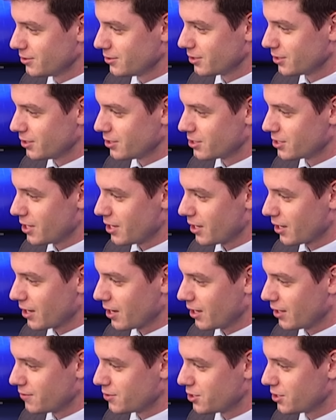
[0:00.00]
You can
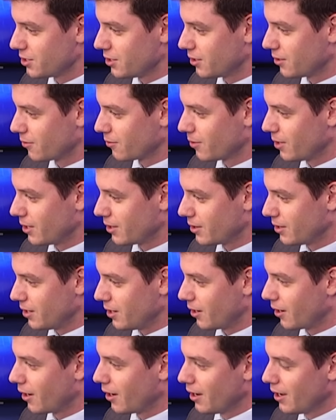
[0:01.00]
kind of see it right
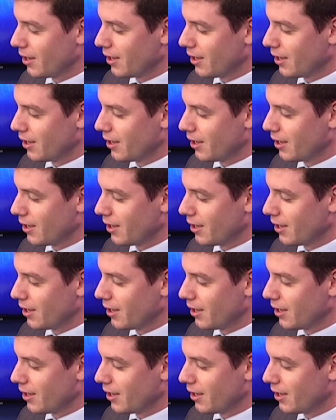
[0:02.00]
there.